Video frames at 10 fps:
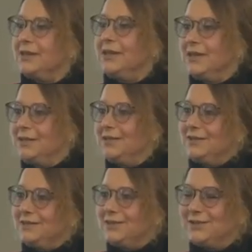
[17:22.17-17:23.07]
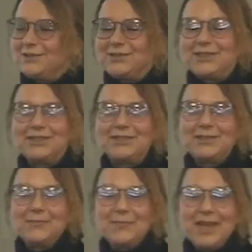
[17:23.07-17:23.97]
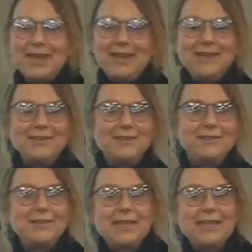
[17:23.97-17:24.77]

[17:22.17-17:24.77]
into your system, and